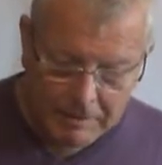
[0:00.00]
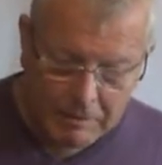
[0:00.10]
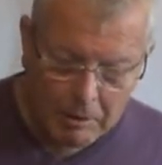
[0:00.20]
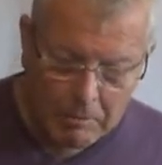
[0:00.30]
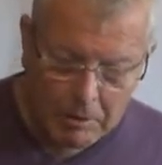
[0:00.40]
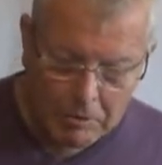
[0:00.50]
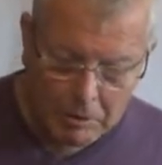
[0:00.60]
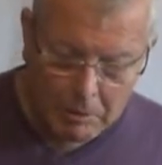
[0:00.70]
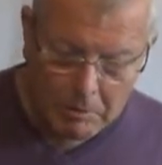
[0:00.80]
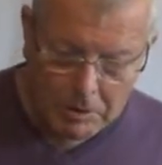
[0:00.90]
of control blood
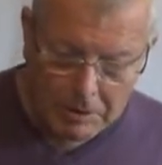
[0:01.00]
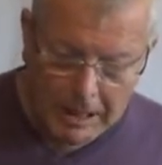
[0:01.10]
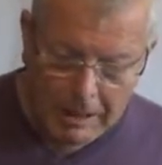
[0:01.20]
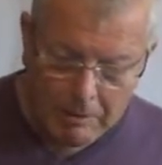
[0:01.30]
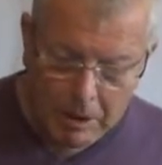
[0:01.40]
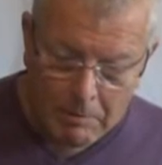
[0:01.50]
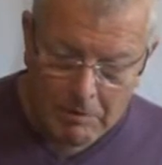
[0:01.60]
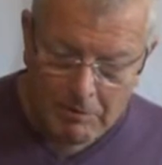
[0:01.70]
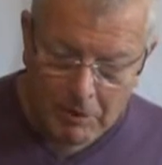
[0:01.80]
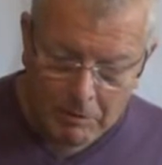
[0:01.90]
sugar, but now I'm
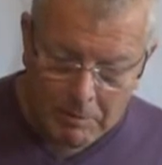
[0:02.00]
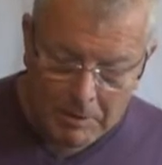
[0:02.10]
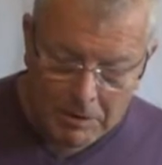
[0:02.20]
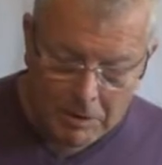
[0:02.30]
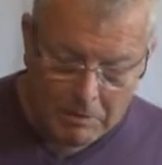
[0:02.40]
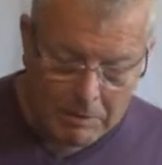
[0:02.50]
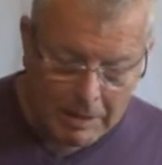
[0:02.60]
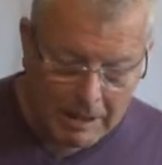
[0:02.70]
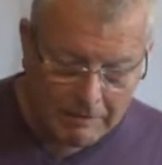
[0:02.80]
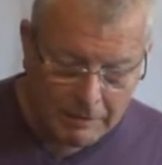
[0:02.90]
in full remission and
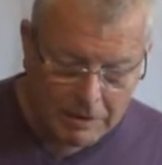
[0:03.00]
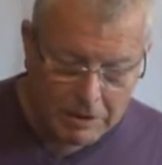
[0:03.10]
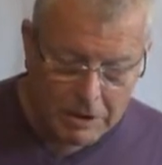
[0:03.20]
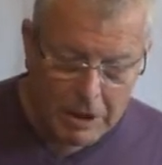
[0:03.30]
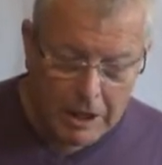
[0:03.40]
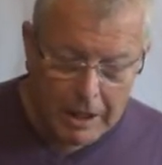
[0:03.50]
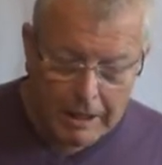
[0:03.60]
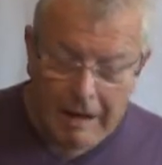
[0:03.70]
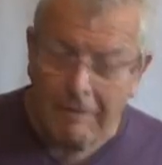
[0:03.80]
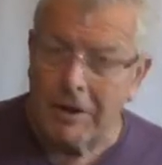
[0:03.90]
my levels
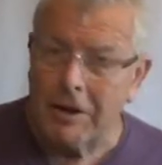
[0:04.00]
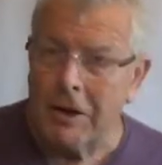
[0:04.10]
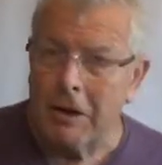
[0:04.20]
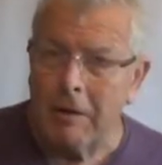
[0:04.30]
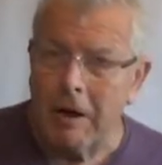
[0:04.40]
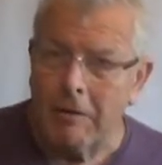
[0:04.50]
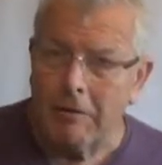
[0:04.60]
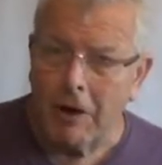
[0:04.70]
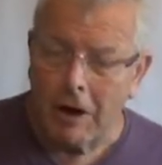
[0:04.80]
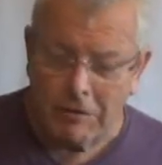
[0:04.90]
are averaging around
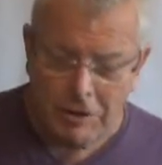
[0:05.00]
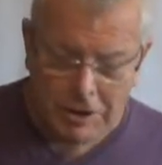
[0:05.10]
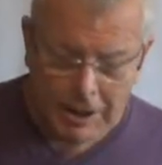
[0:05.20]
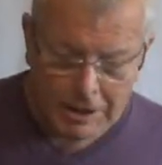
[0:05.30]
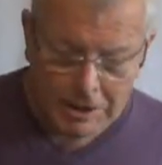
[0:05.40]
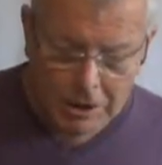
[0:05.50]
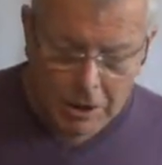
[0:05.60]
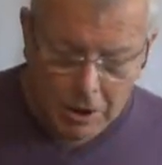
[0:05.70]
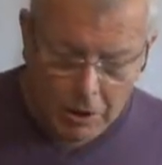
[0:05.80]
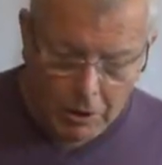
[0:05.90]
5 to 6
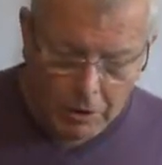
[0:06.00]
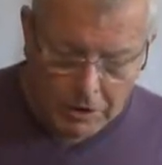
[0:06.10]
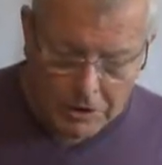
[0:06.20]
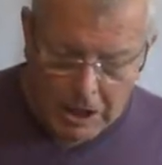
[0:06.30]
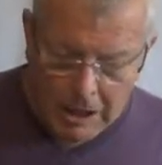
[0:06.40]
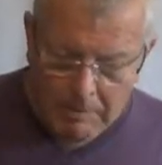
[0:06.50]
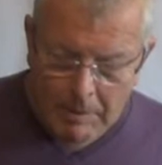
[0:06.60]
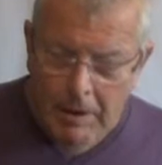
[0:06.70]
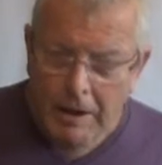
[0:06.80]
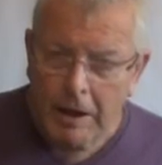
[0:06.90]
all the time.
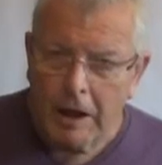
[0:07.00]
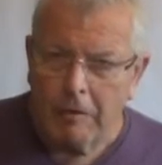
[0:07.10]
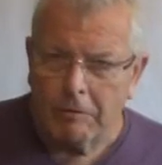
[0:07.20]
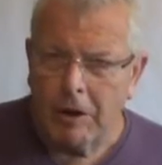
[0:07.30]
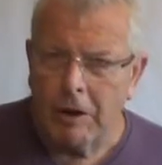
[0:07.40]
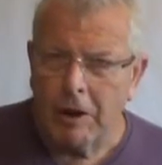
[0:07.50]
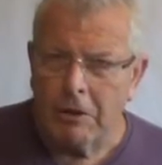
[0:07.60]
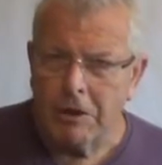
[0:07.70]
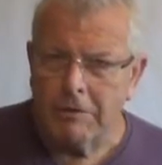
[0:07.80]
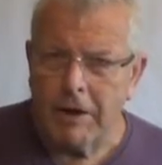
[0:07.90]
I've got
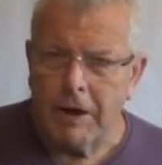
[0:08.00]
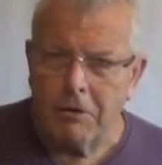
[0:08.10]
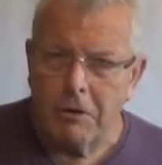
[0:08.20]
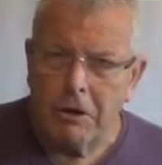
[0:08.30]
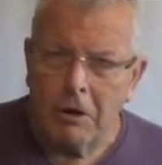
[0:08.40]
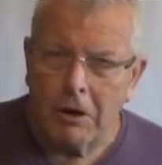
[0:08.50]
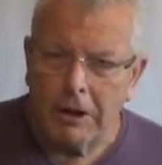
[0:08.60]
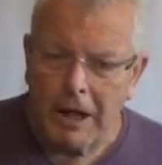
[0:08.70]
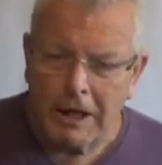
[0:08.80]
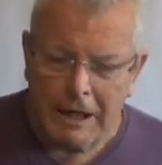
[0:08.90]
loads of energy and I
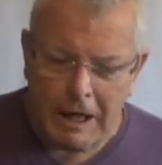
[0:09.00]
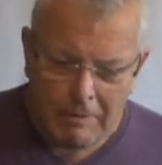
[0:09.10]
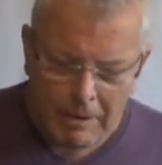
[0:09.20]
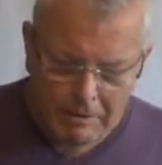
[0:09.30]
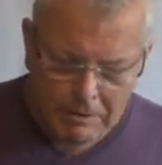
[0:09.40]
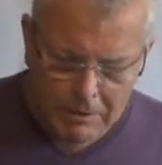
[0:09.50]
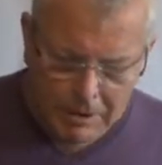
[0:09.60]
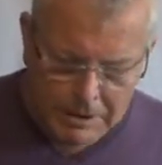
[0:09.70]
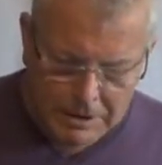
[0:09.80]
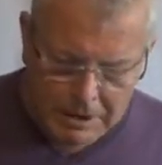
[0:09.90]
can get round to
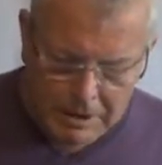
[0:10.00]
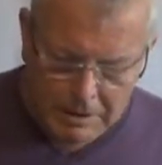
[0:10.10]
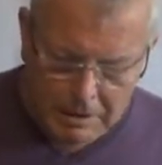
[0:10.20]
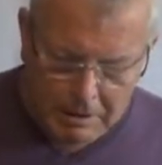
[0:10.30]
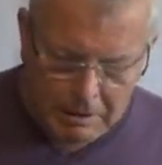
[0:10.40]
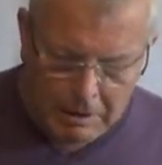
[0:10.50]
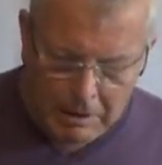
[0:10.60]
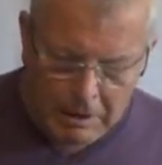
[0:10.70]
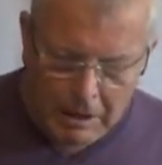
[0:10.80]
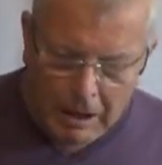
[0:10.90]
these things.
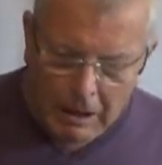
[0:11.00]
I